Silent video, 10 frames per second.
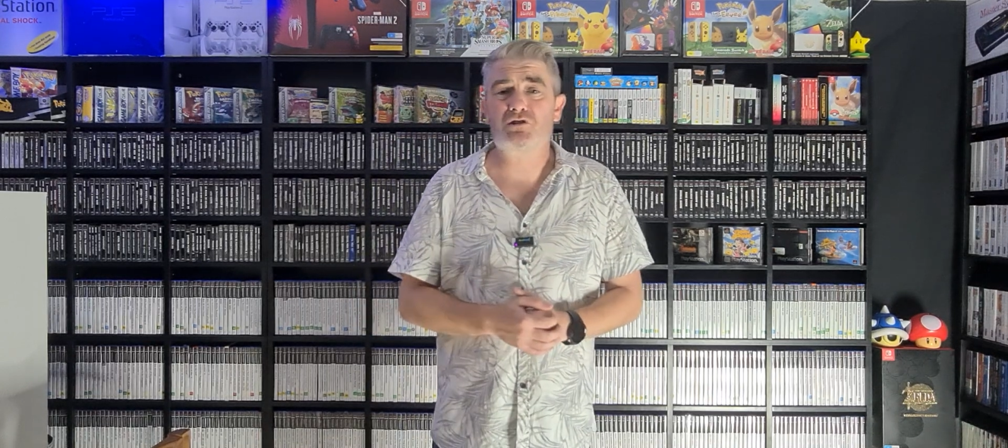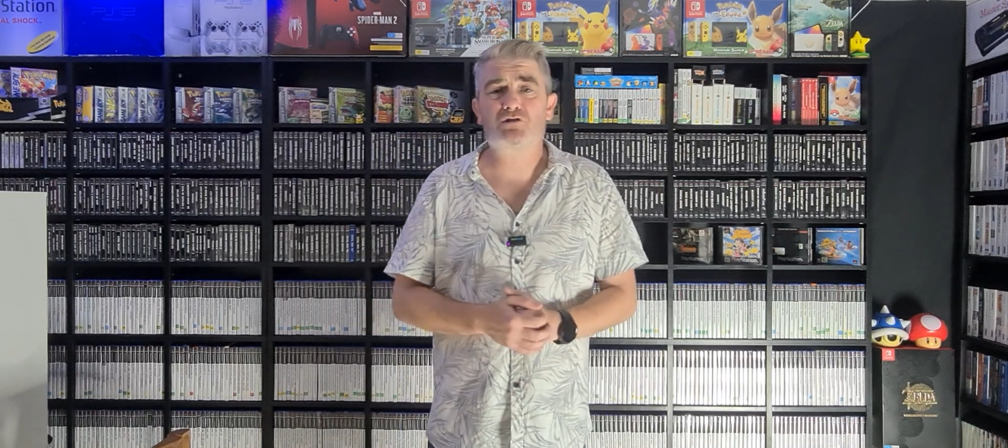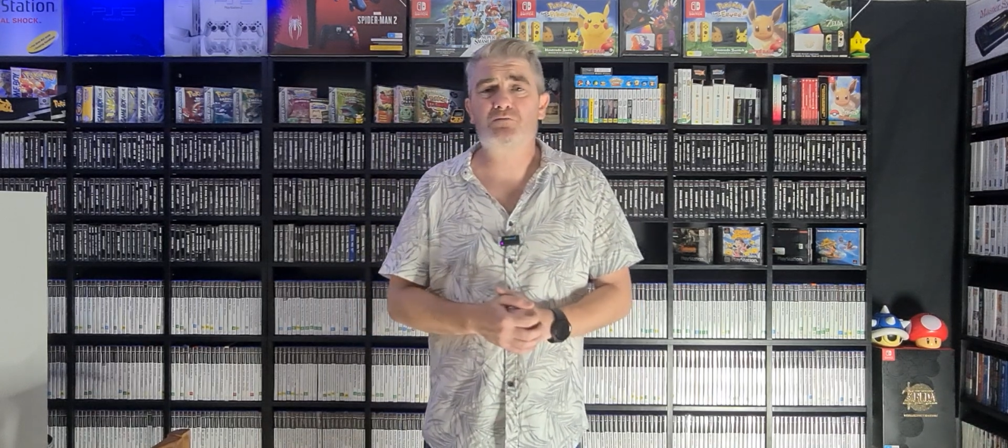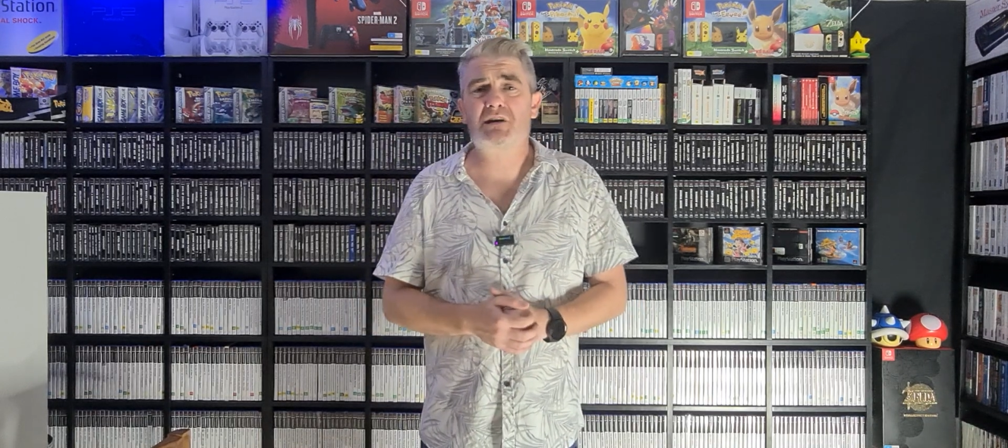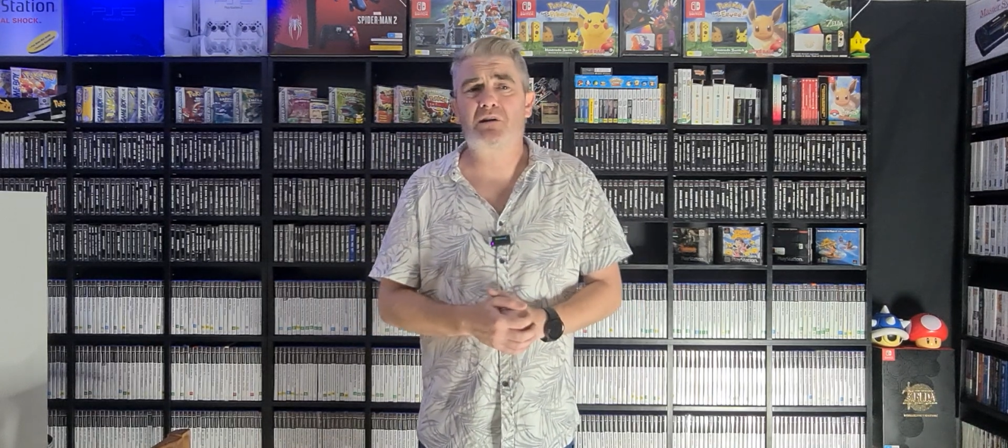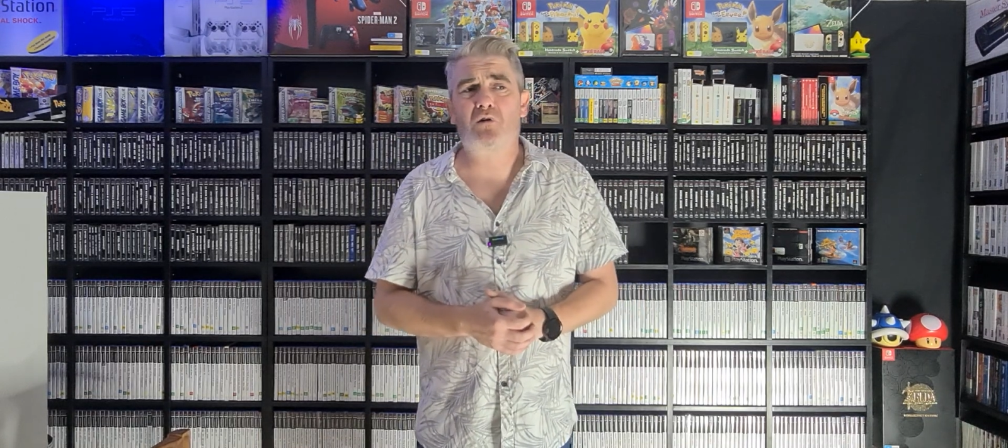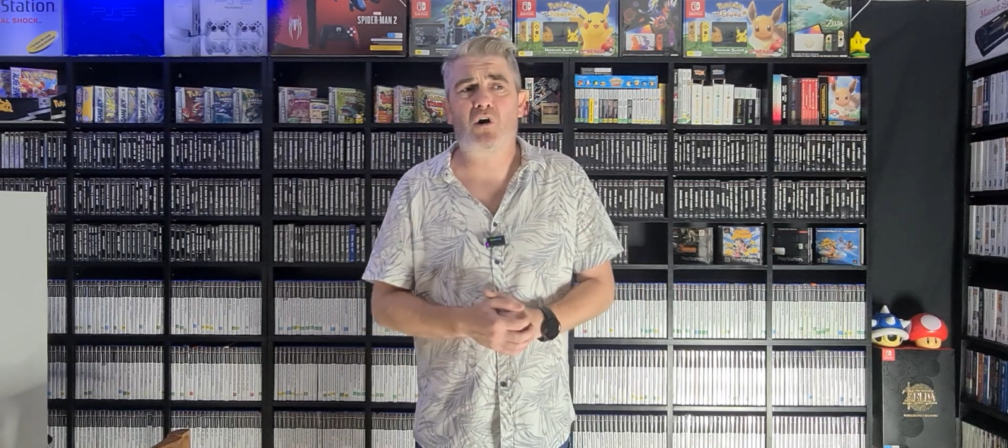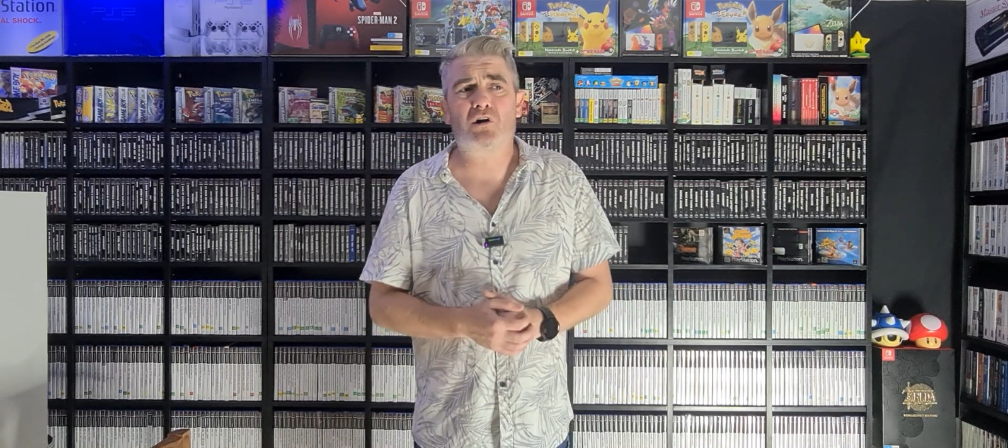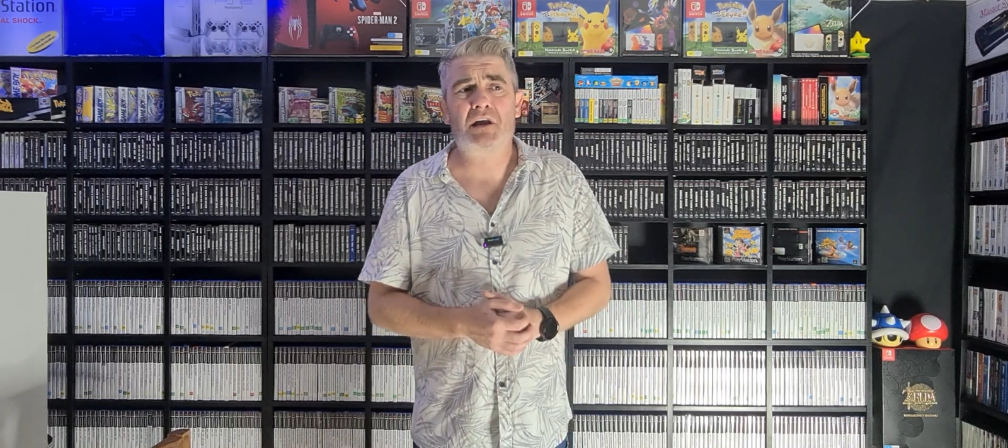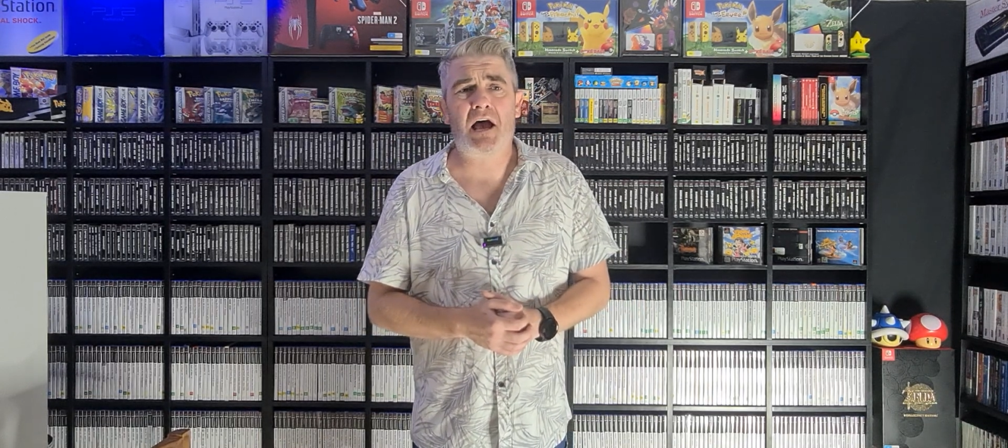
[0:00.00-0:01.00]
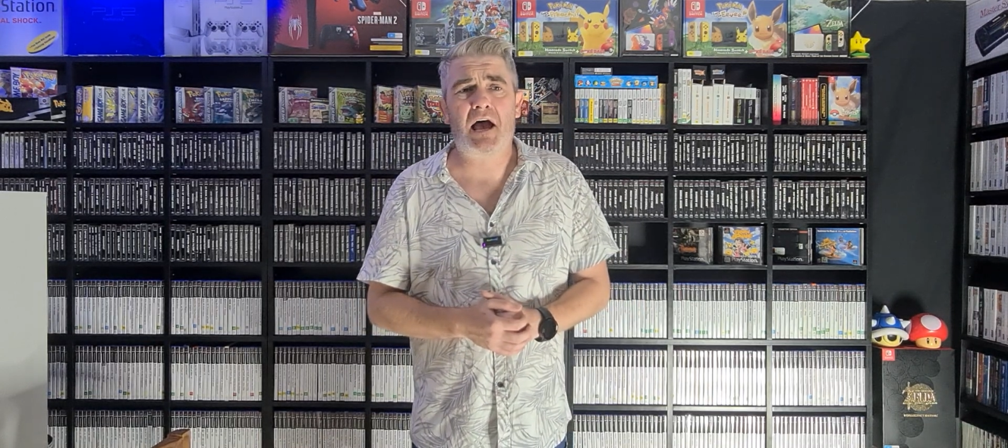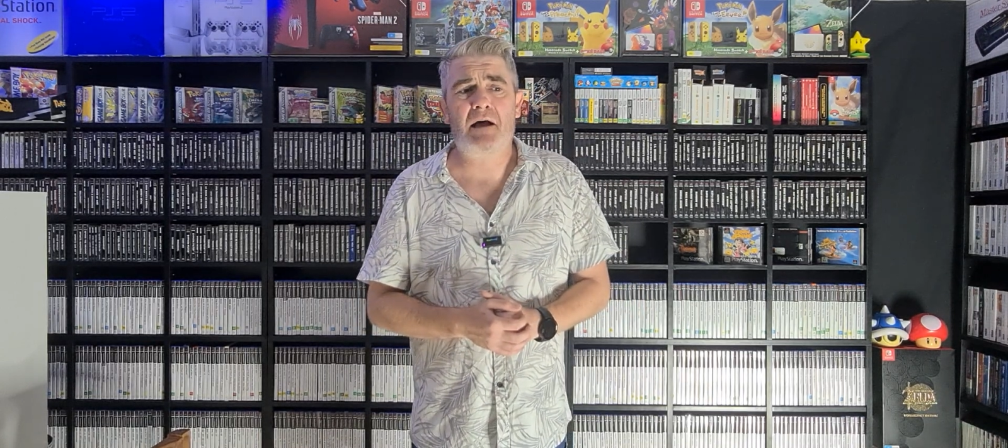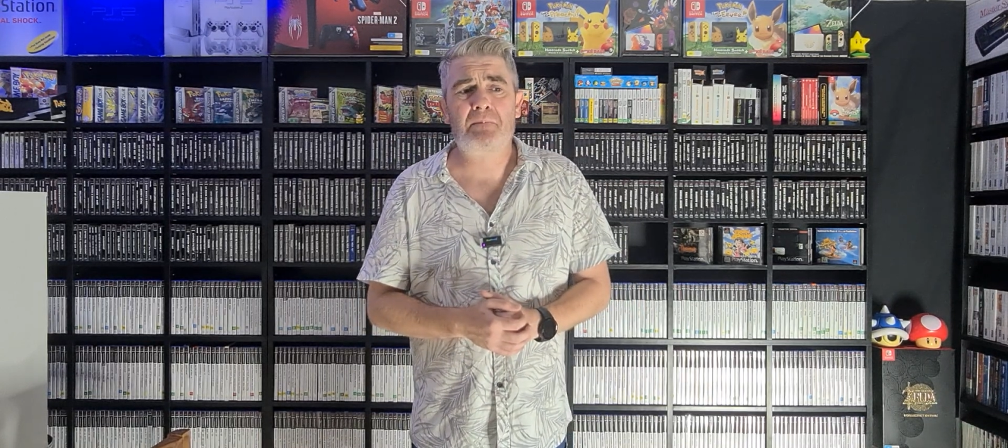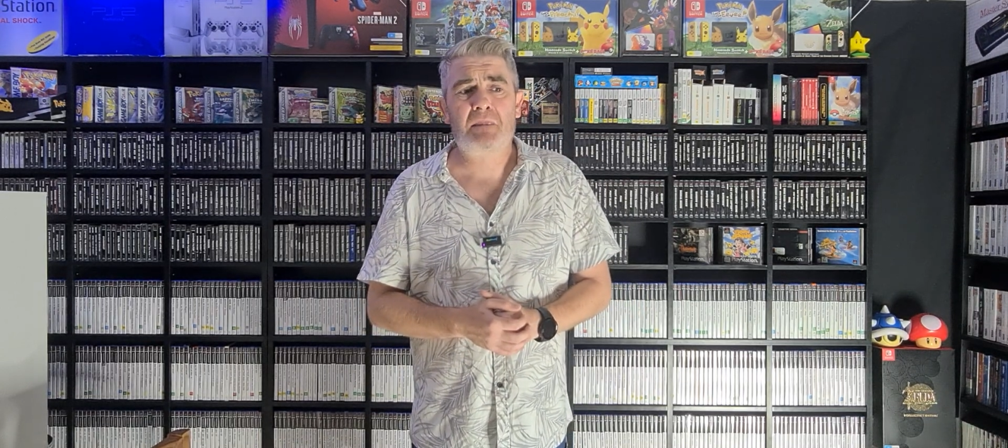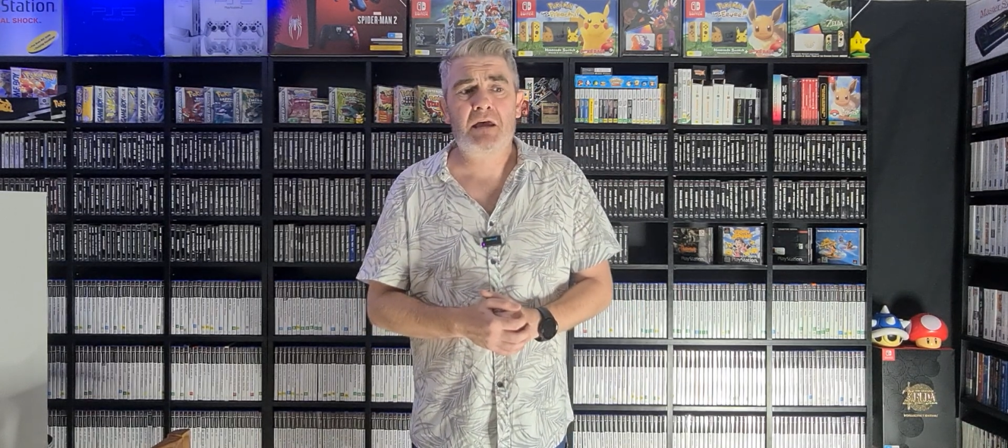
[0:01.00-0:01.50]
YouTube channel on
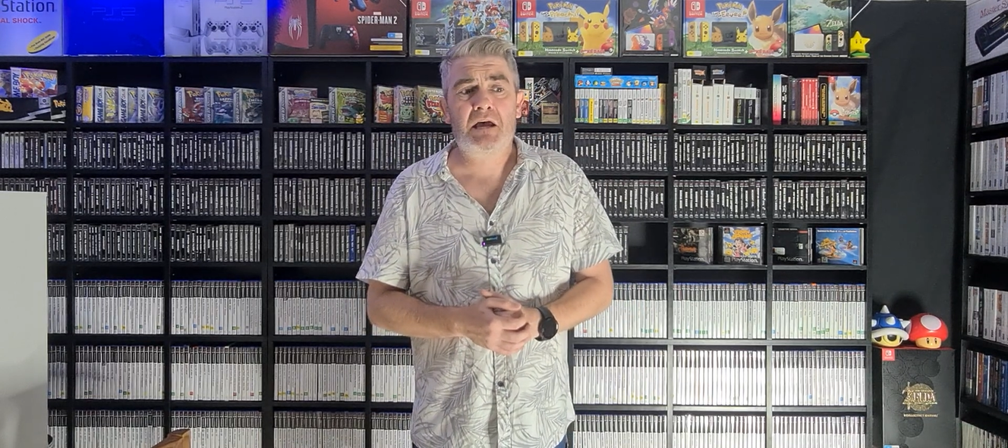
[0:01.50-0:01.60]
and